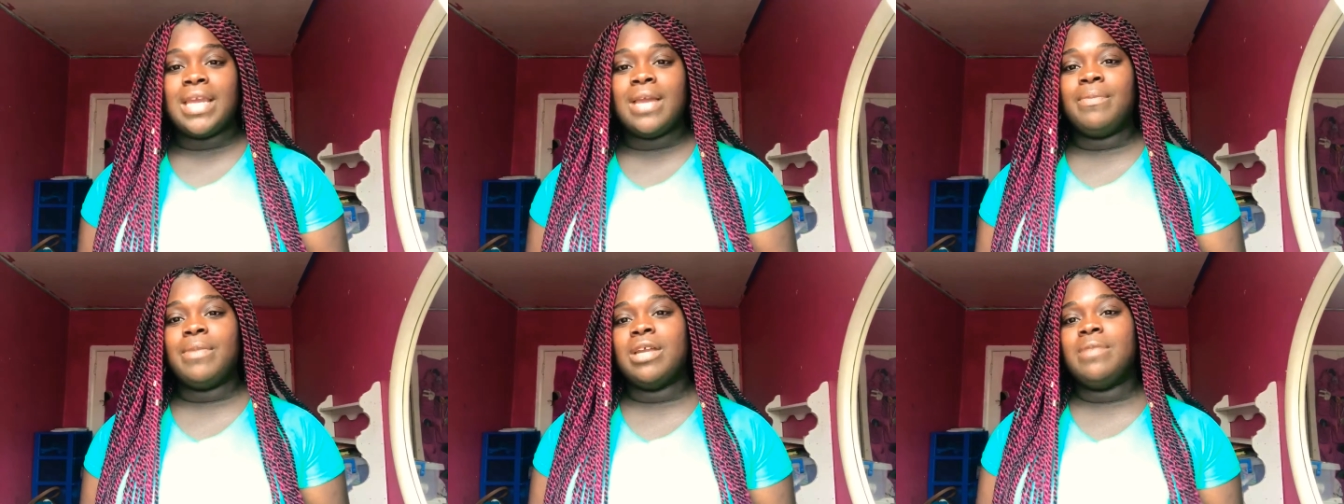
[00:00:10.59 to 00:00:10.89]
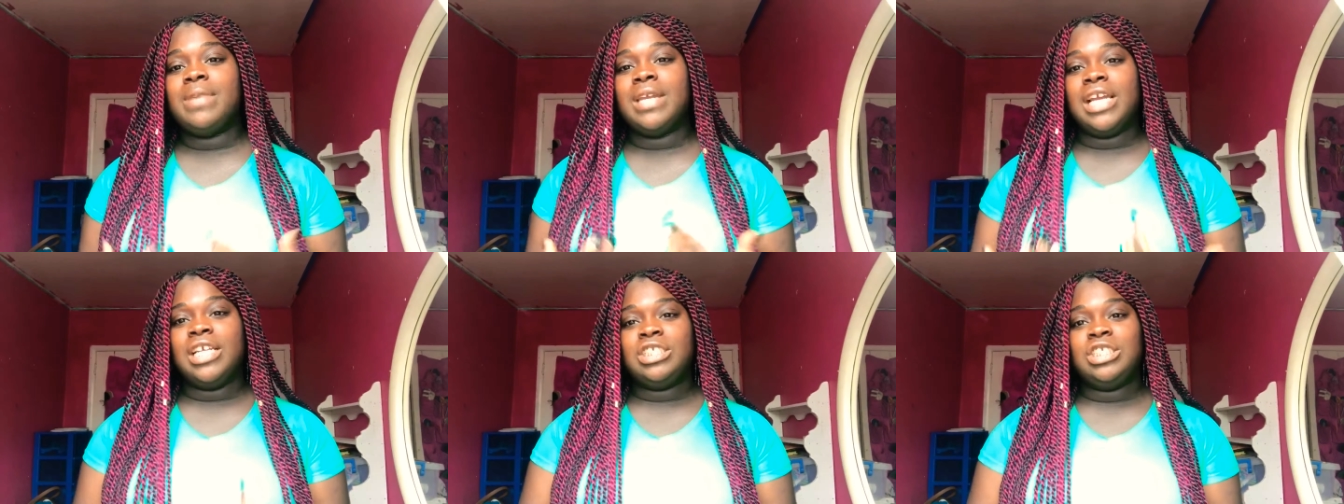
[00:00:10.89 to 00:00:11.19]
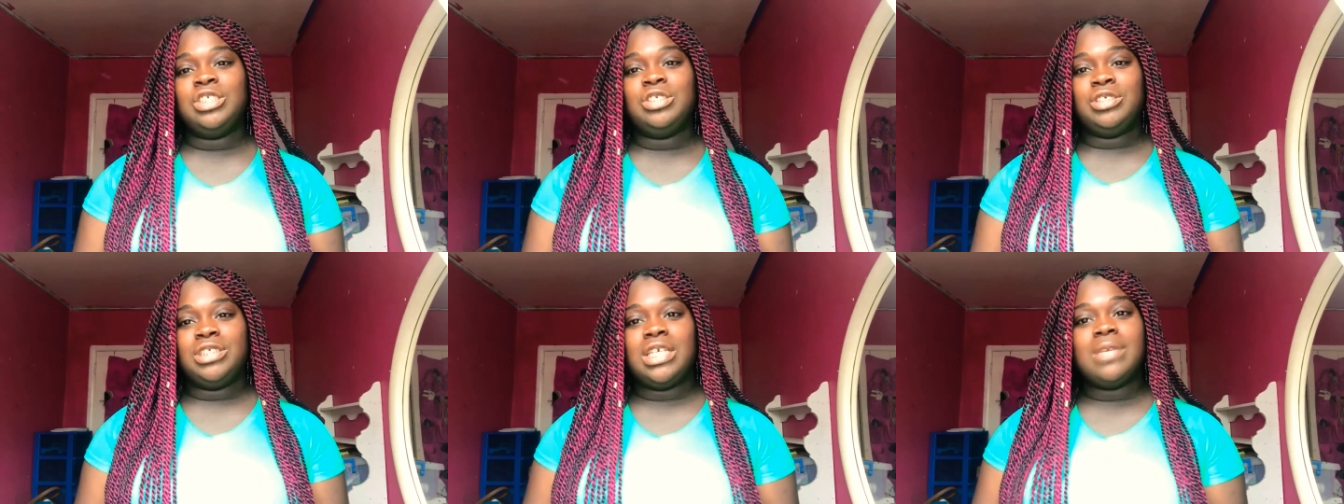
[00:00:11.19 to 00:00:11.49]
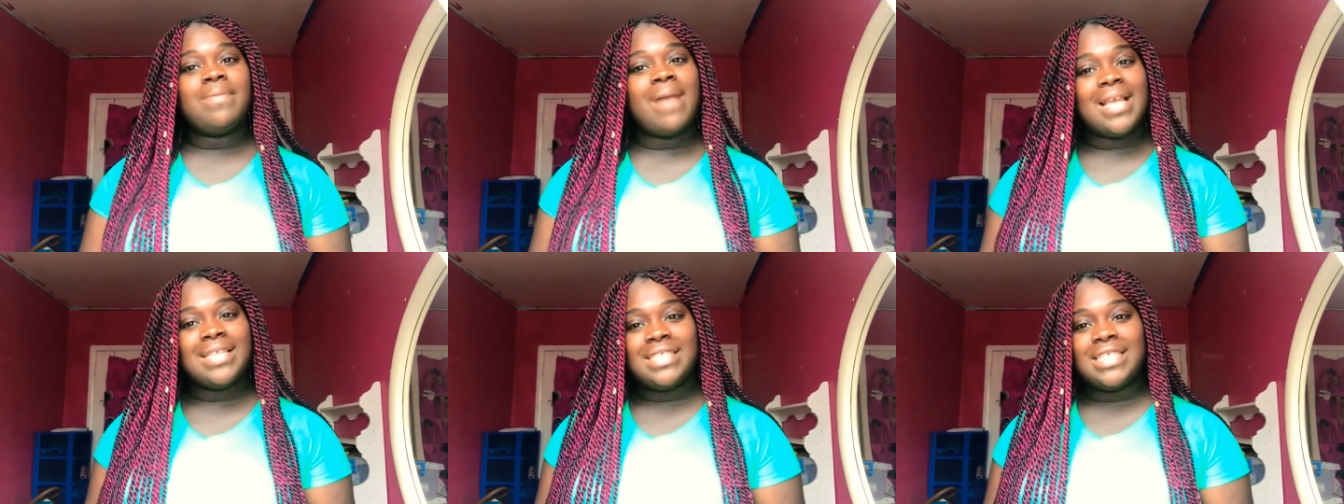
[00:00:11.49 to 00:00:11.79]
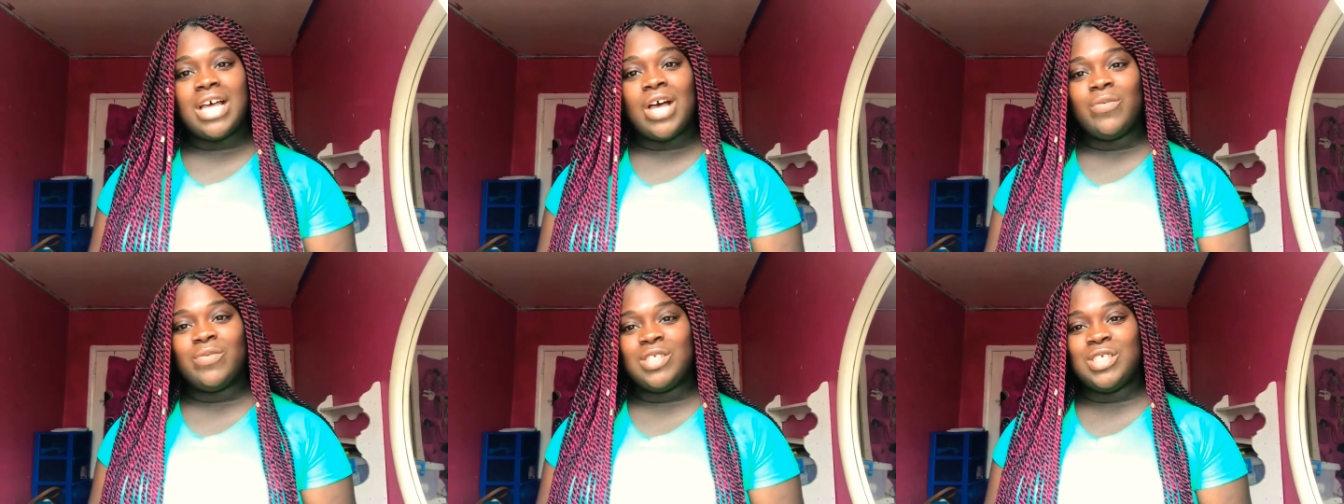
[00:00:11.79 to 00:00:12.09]
I'm going to be introducing
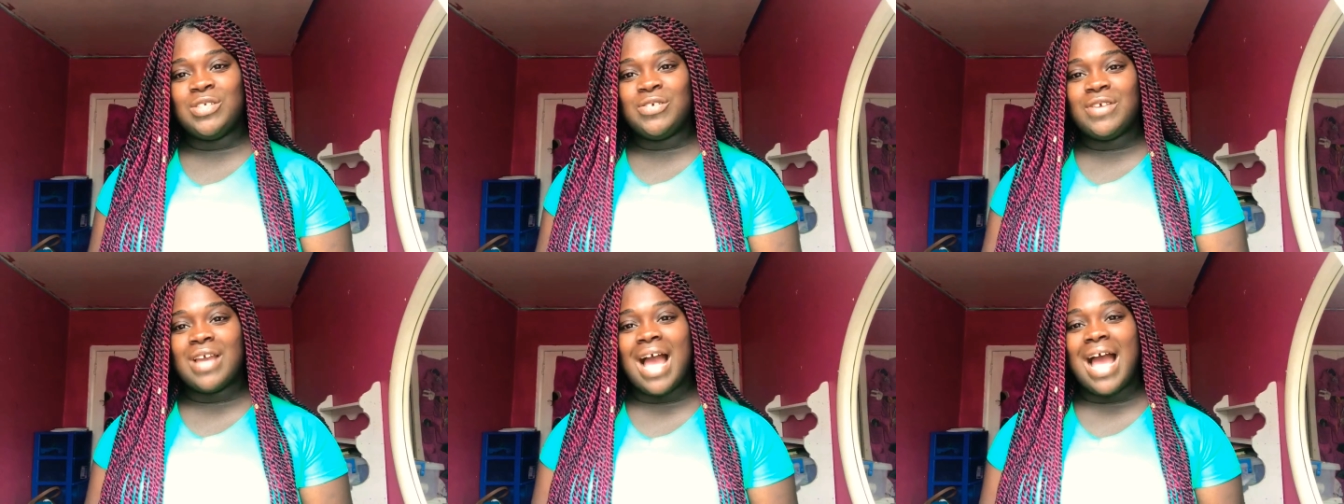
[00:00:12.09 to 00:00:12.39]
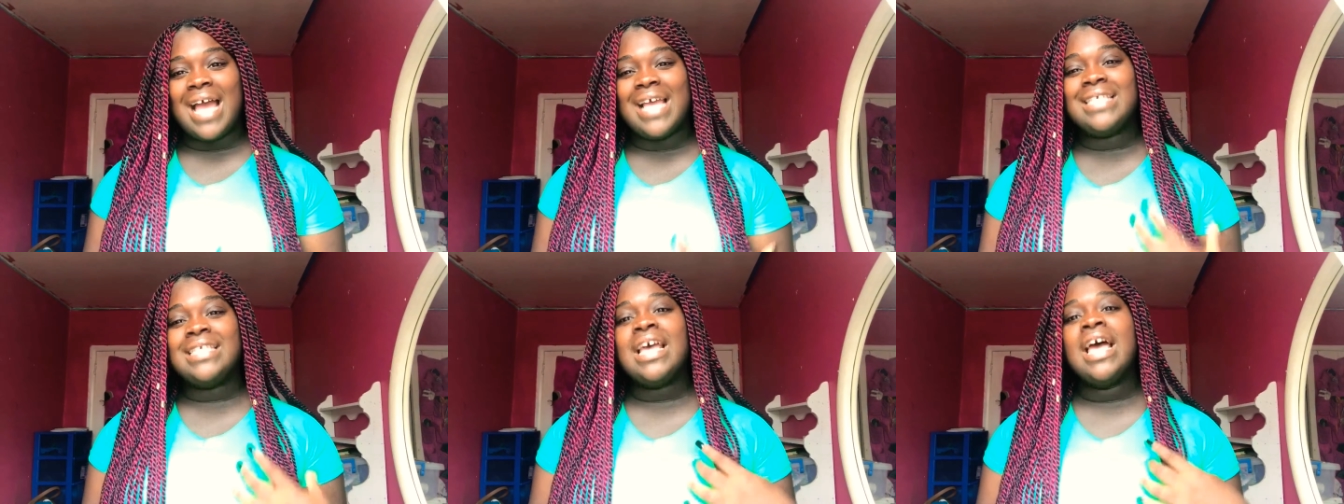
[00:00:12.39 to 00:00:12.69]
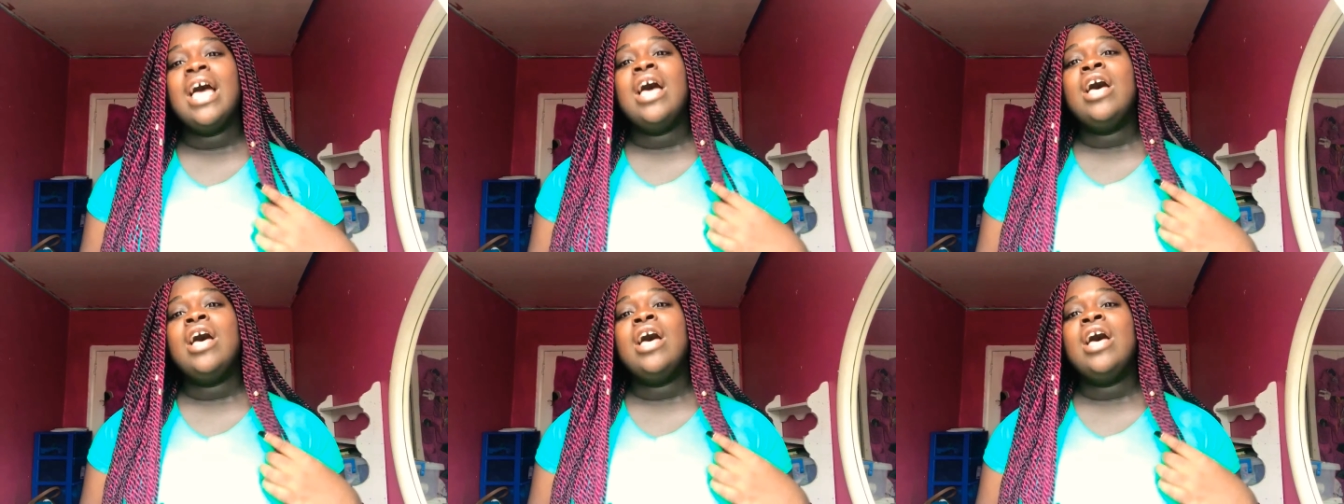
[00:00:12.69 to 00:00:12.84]
myself to you guys.